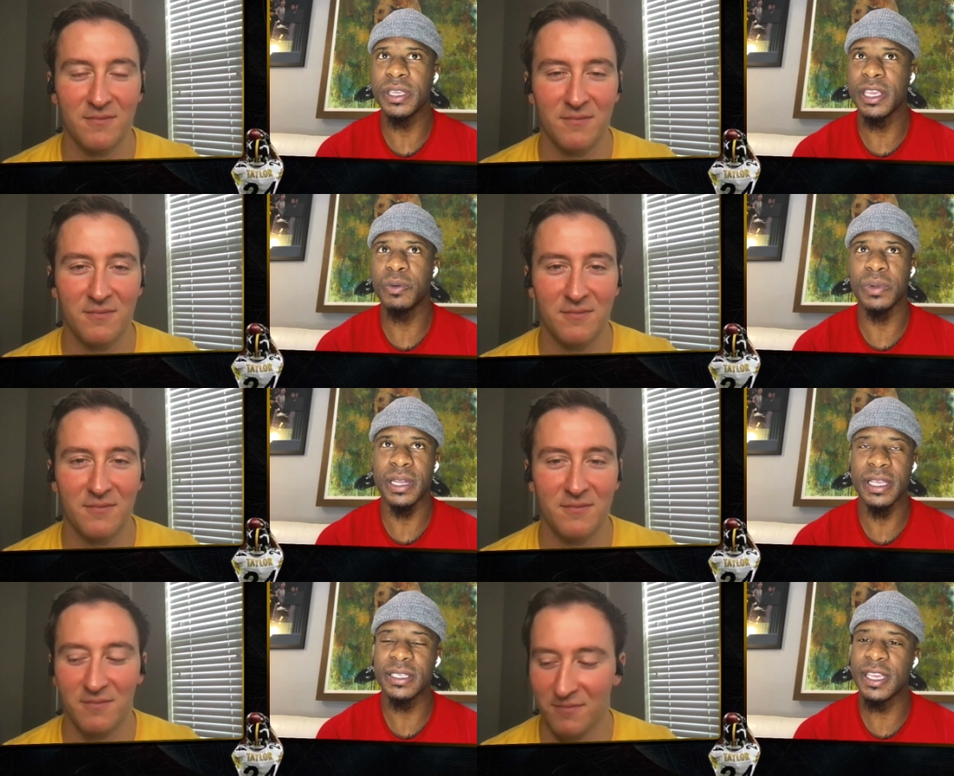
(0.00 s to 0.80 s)
Speaker 1: you can get
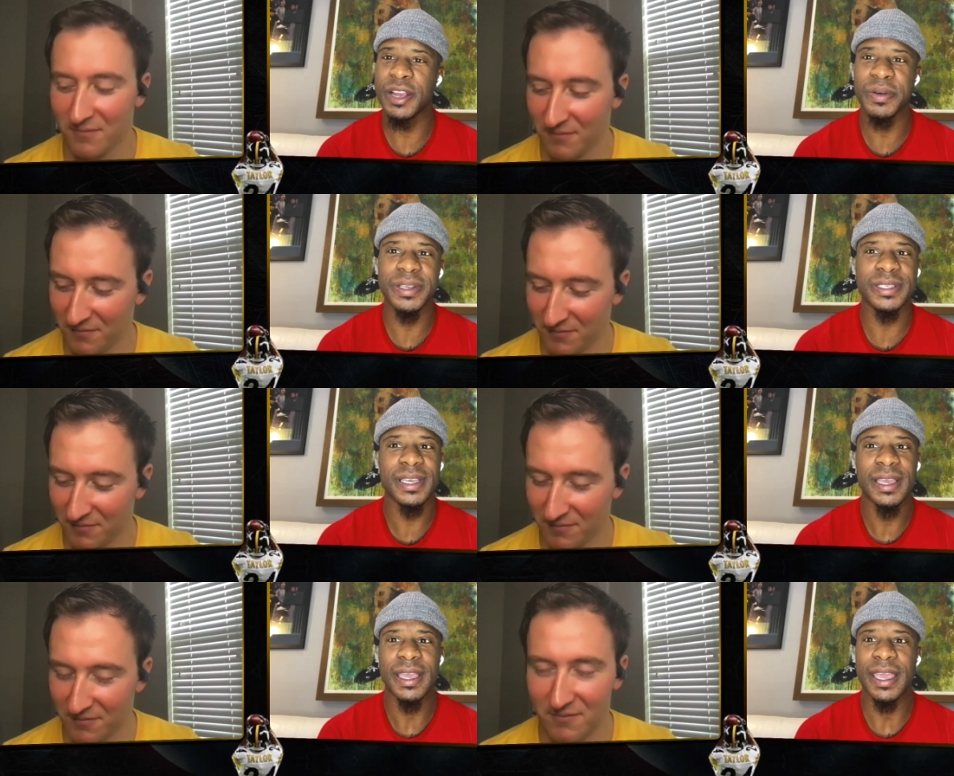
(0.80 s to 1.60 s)
with less
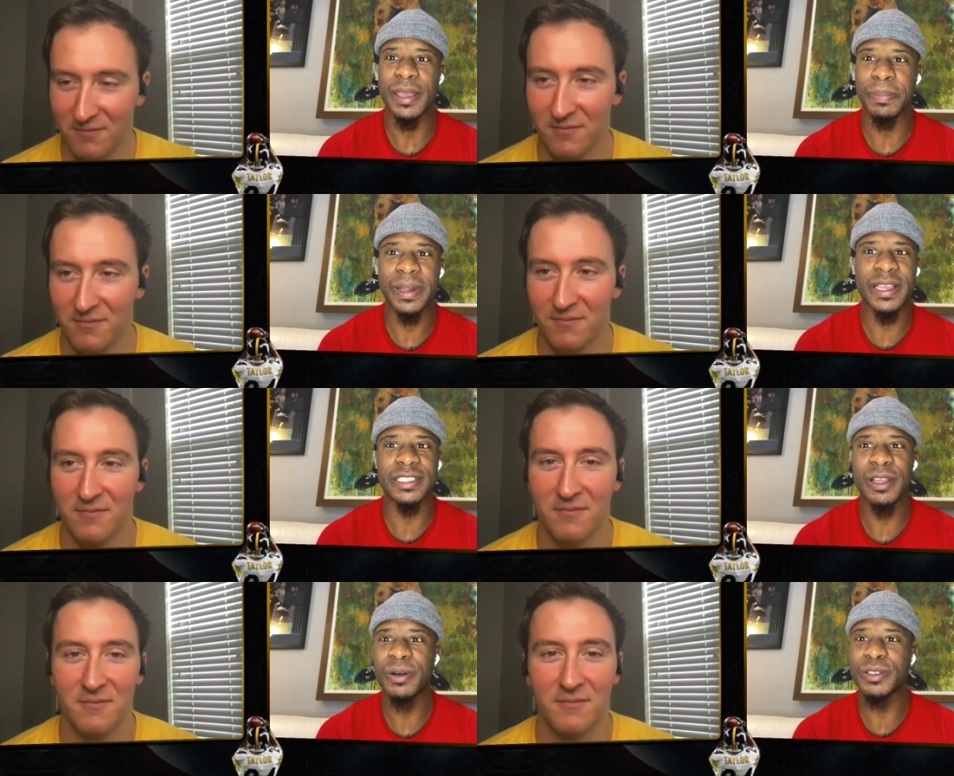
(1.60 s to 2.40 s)
carries, and
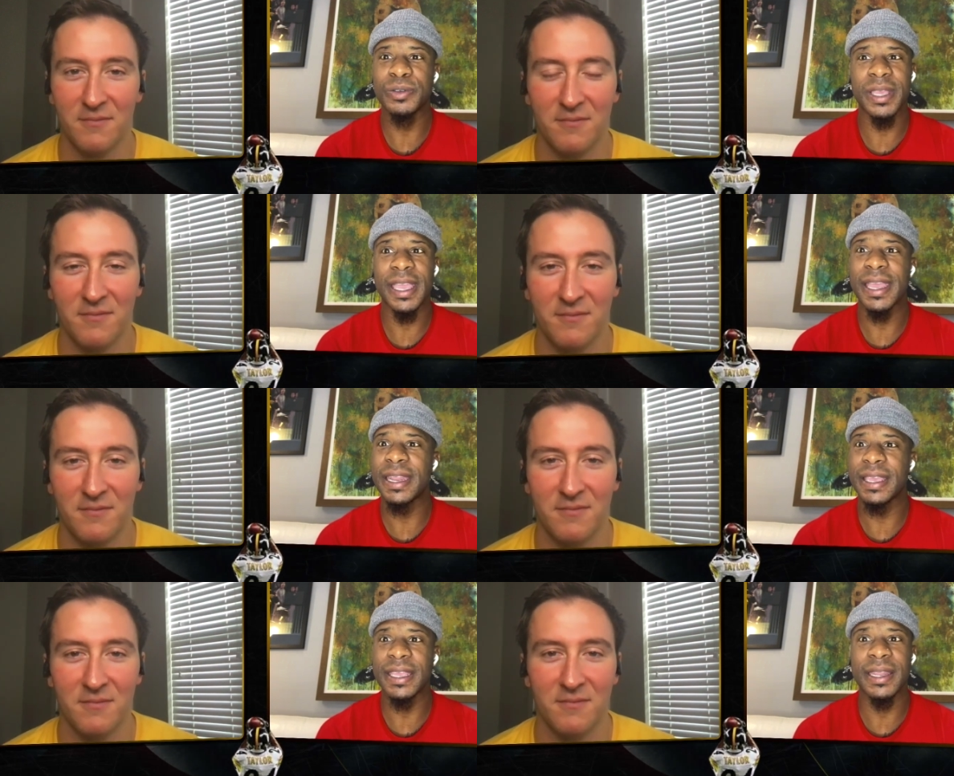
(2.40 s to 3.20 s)
play as long as you
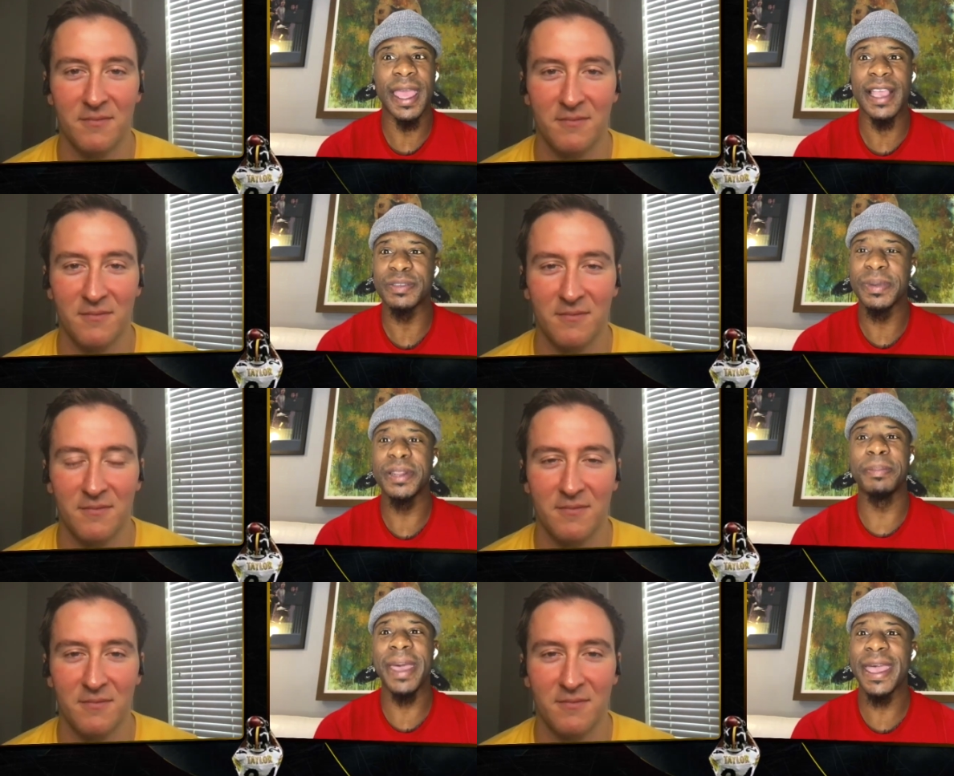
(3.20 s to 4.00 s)
can and get as
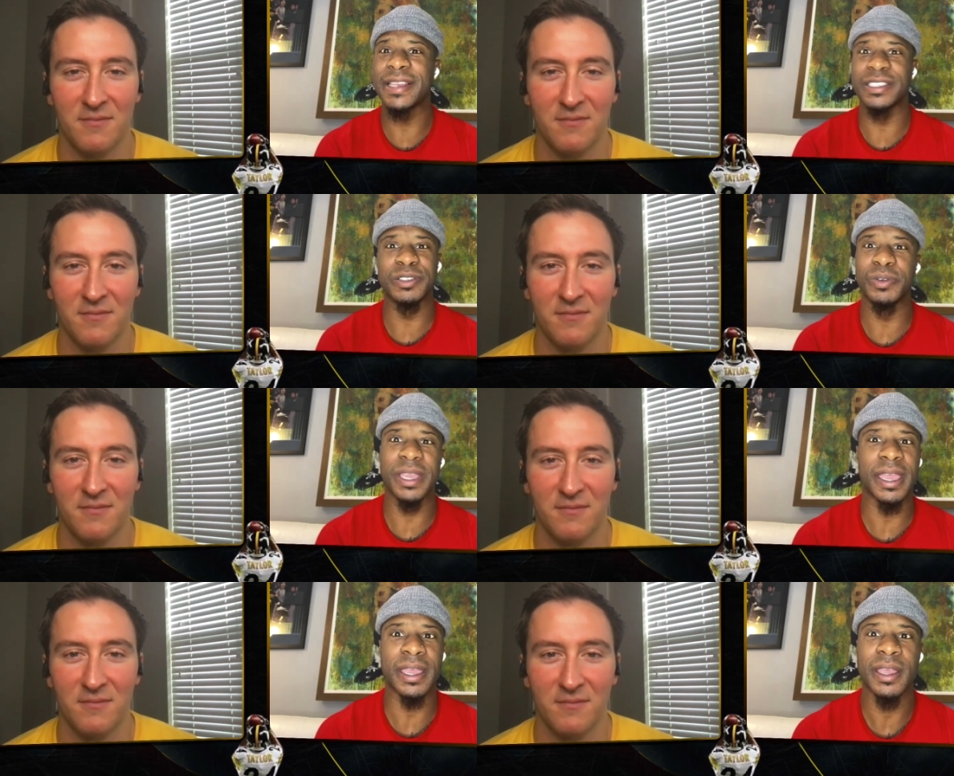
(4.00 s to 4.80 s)
many bags as
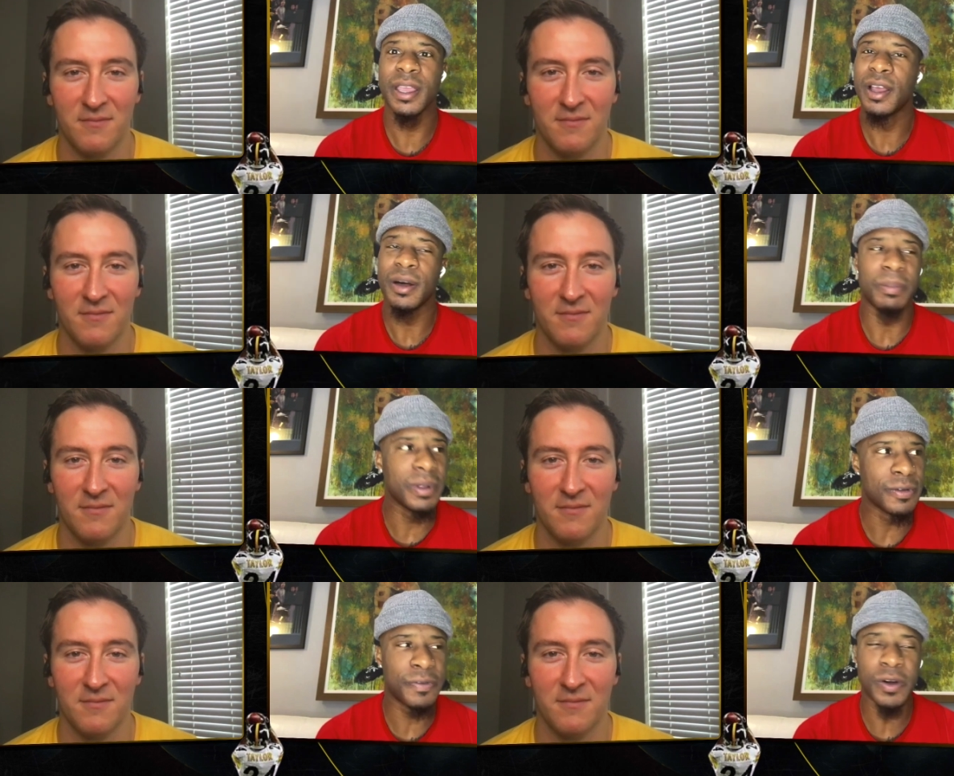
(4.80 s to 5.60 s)
you can.
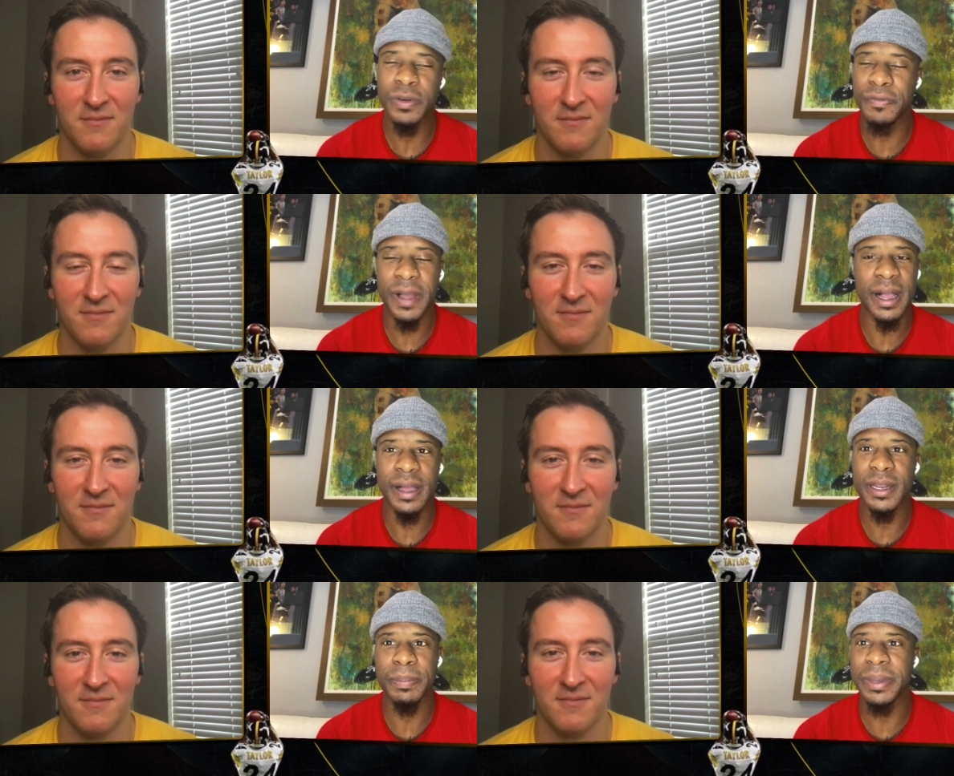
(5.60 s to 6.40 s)
But the four to
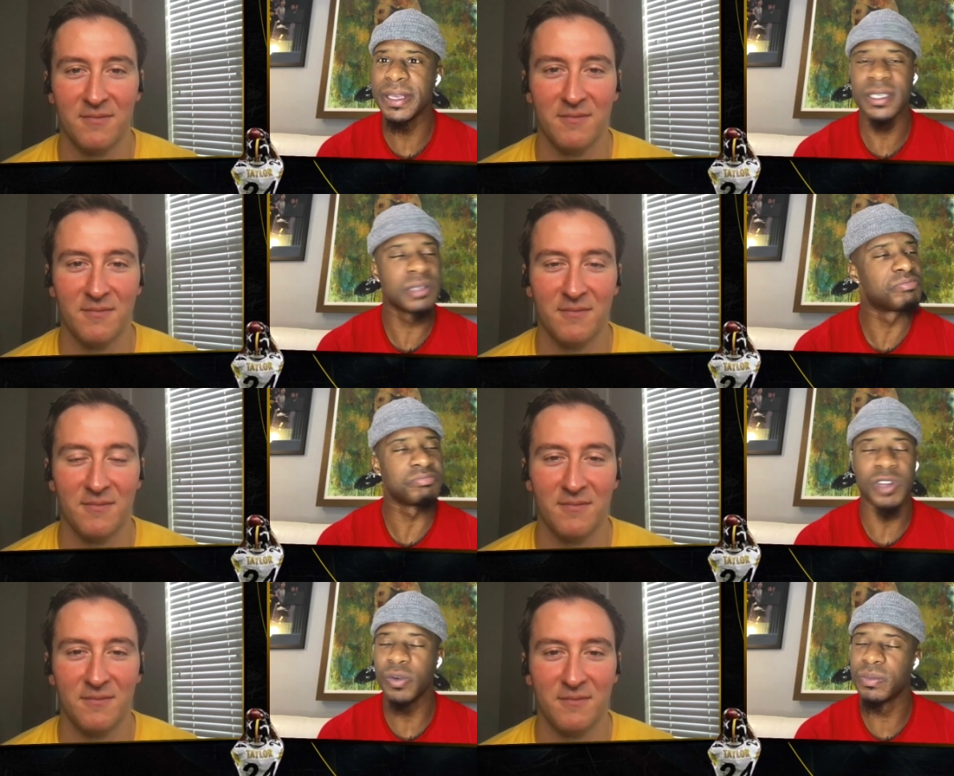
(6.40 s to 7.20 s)
five hundred
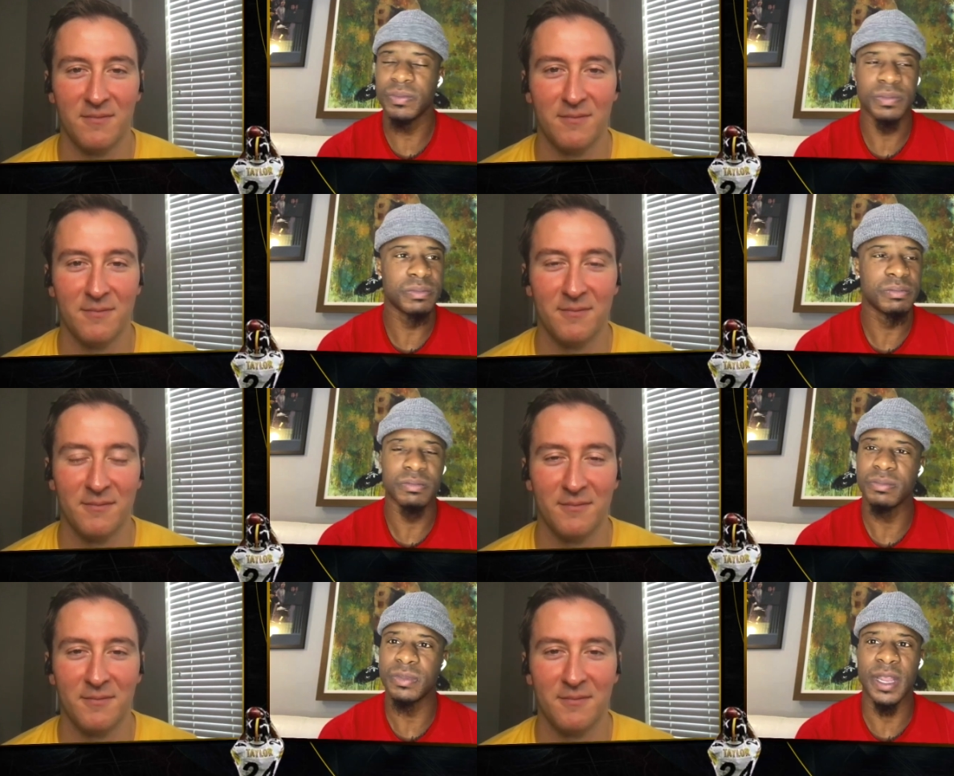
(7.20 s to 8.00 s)
piece, nope.
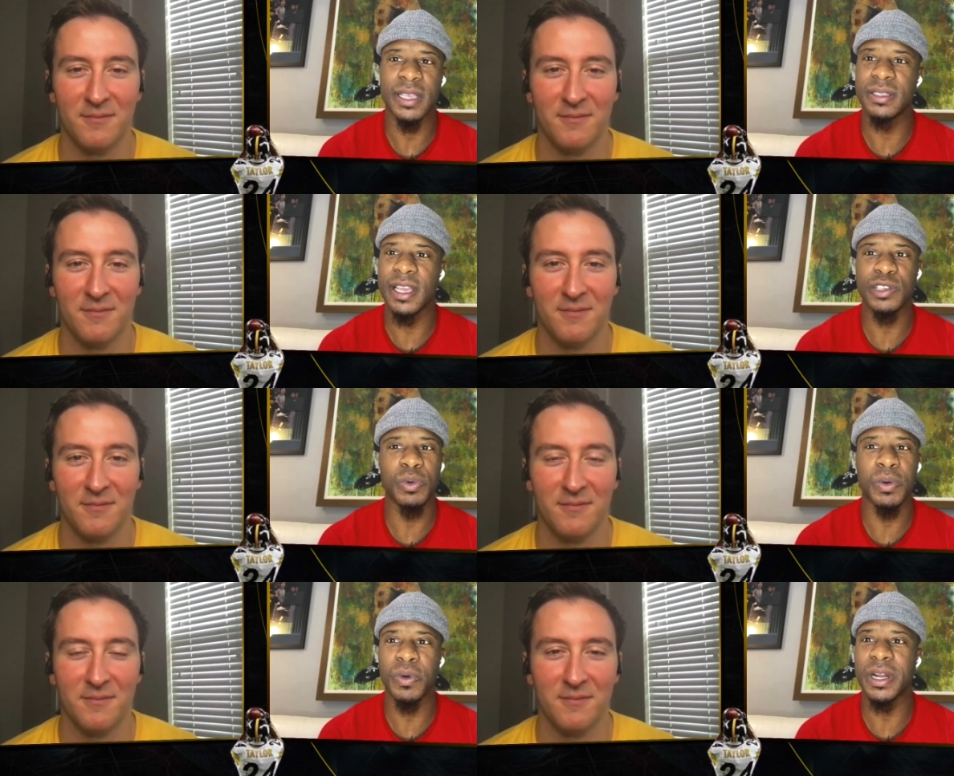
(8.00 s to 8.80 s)
That's
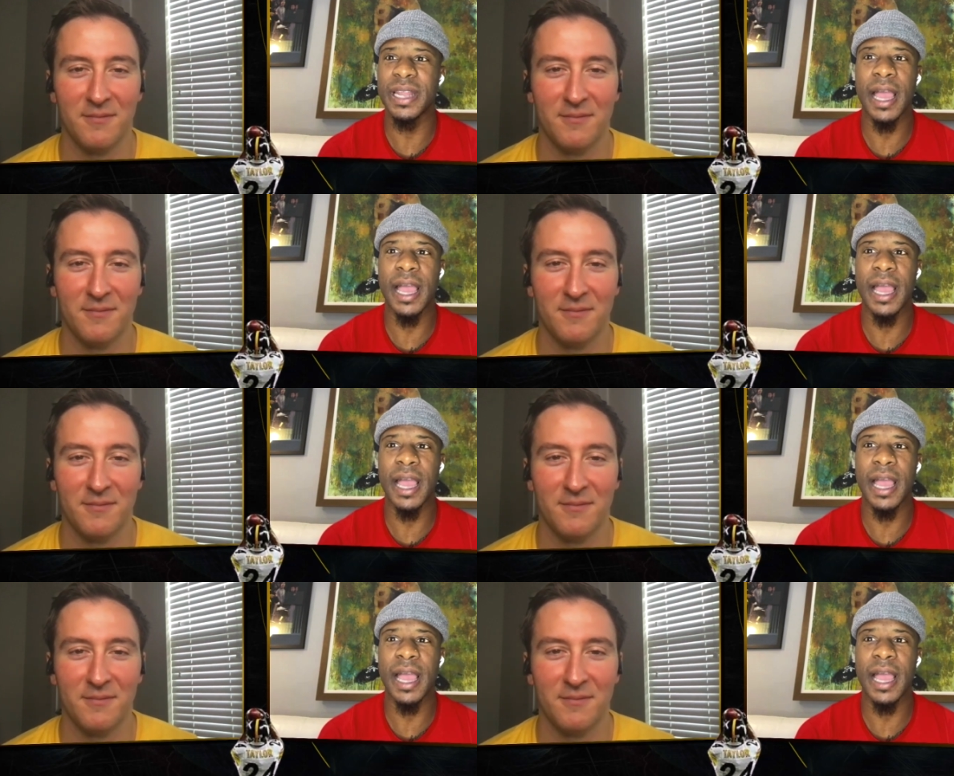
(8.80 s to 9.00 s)
that's what we're